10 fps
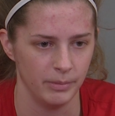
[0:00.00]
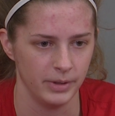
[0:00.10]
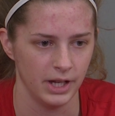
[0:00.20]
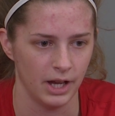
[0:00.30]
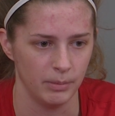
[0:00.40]

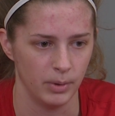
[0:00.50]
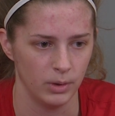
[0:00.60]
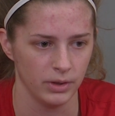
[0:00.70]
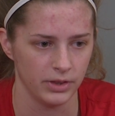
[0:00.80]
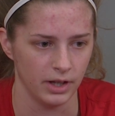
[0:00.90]
Yeah,
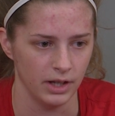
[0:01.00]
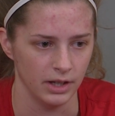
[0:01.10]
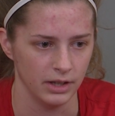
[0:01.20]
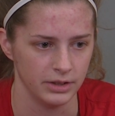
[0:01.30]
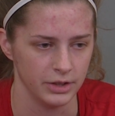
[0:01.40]
both
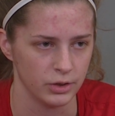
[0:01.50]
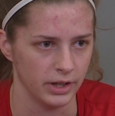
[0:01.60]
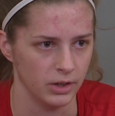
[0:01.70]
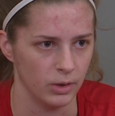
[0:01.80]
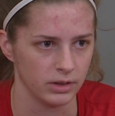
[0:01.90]
Detroit
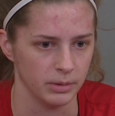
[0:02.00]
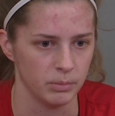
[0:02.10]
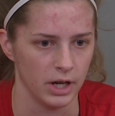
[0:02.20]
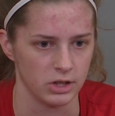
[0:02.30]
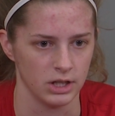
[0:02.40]
and Oakland
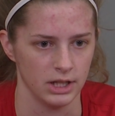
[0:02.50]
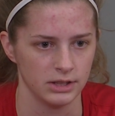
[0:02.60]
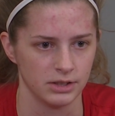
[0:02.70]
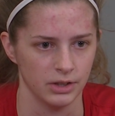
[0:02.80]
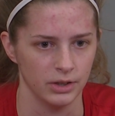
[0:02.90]
pressured us,
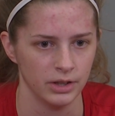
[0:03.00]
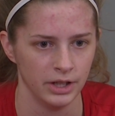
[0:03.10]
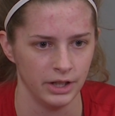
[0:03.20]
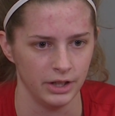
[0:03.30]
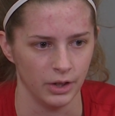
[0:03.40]
so
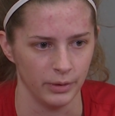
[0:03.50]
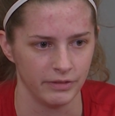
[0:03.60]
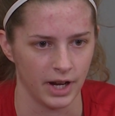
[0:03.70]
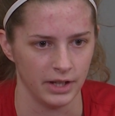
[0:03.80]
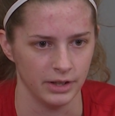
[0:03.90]
we've
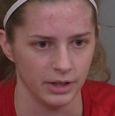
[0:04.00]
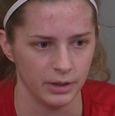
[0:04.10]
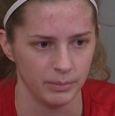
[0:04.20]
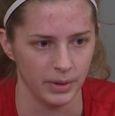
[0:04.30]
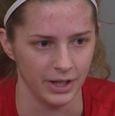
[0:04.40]
kind of
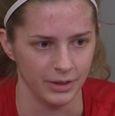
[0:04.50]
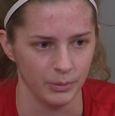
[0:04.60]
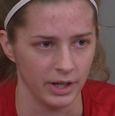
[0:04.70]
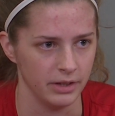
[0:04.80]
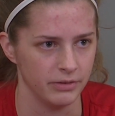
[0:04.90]
been
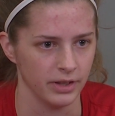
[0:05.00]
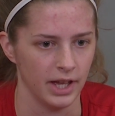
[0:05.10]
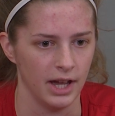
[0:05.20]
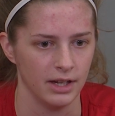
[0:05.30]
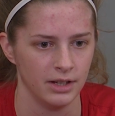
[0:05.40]
ready for
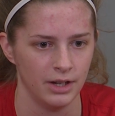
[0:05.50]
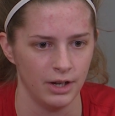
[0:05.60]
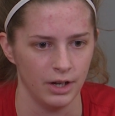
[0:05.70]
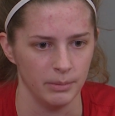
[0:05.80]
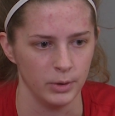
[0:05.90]
that.
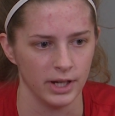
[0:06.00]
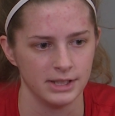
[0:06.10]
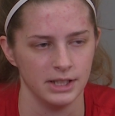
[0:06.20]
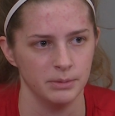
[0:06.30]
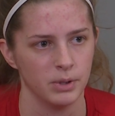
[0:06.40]

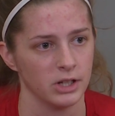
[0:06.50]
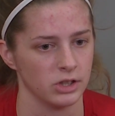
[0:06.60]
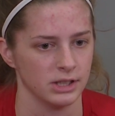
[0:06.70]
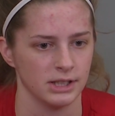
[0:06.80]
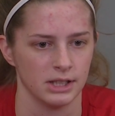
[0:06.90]
UIC
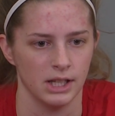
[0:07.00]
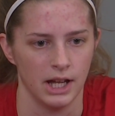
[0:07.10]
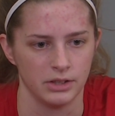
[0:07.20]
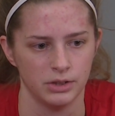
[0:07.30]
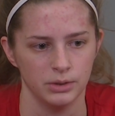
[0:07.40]
pressures us a
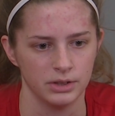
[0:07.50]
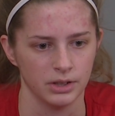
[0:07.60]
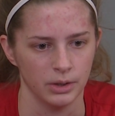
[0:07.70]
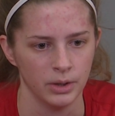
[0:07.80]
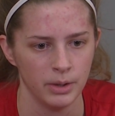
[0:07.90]
lot too,
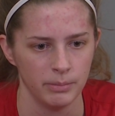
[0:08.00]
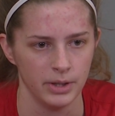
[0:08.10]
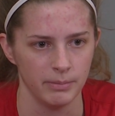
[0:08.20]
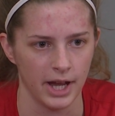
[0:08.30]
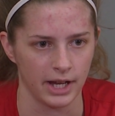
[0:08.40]
so
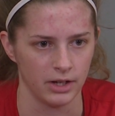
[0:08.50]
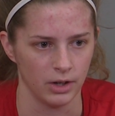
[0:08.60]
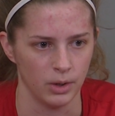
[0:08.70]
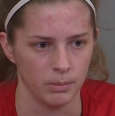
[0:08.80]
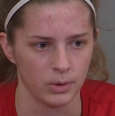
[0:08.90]
being back on our
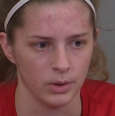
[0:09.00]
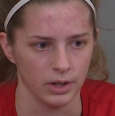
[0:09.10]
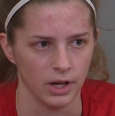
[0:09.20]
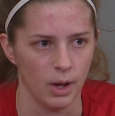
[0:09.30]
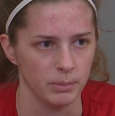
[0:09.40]
home
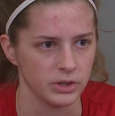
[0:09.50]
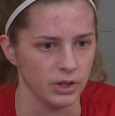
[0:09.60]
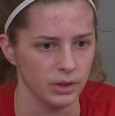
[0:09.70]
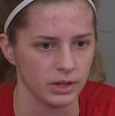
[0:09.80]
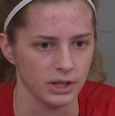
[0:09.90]
court helps
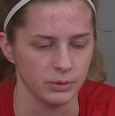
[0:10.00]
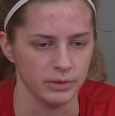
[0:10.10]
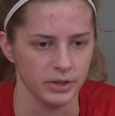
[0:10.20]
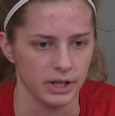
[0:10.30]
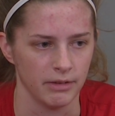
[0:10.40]
though, because we
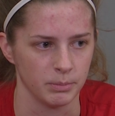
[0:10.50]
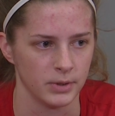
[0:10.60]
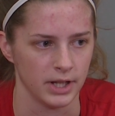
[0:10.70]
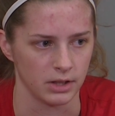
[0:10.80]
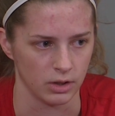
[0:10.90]
really have to
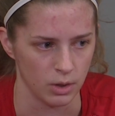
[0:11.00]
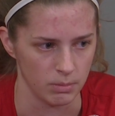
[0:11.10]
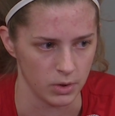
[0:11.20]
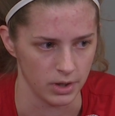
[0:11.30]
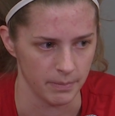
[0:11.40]
protect our home
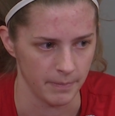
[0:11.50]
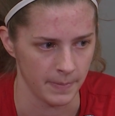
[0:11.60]
court.